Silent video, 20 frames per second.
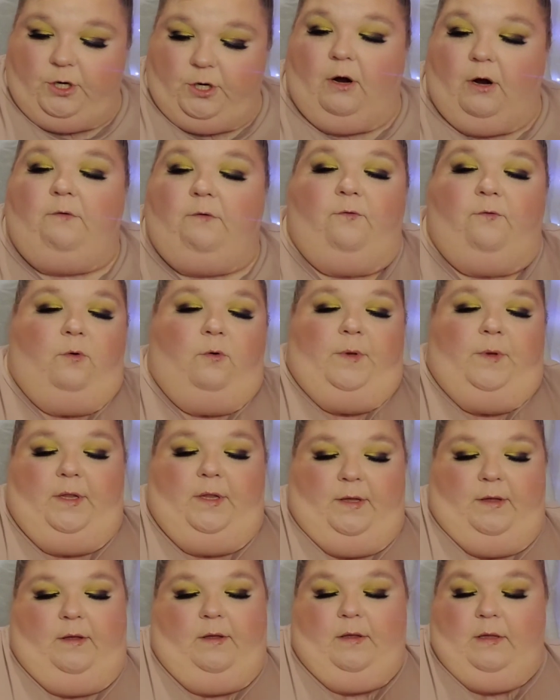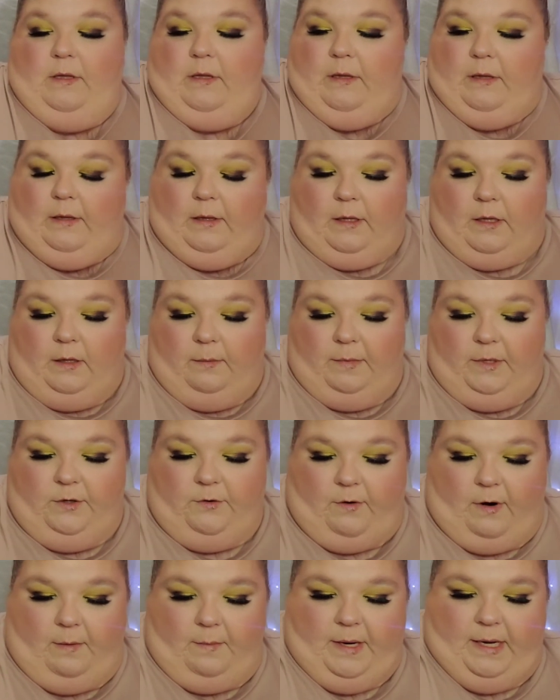formula. Let me dry
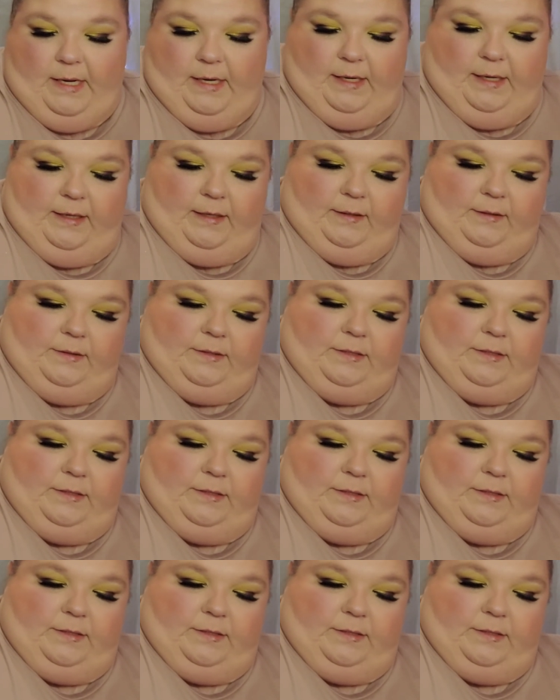my hands.